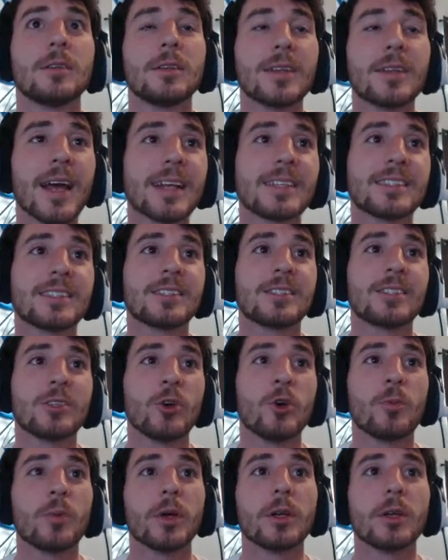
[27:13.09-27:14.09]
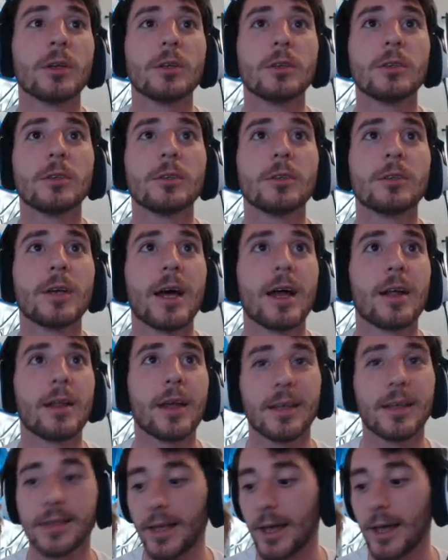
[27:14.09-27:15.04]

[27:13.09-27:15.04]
That's stupid. I don't like